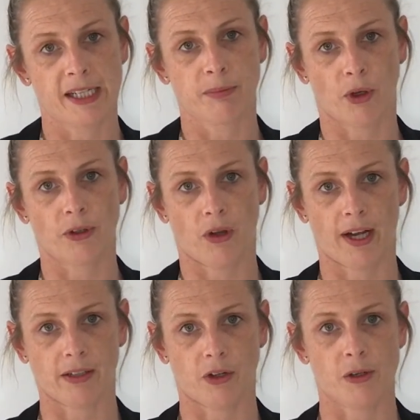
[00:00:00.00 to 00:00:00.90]
any blown
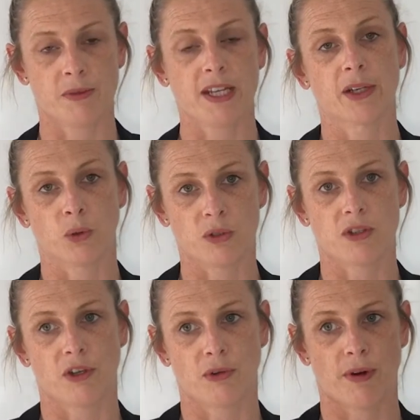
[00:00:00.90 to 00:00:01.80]
light globes and
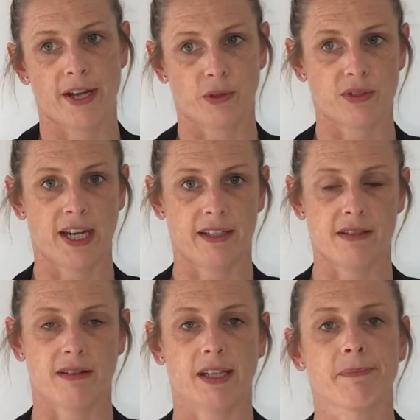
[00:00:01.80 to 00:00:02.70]
also throughout your
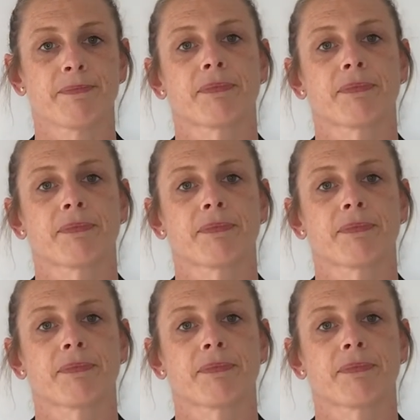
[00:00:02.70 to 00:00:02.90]
tenancy.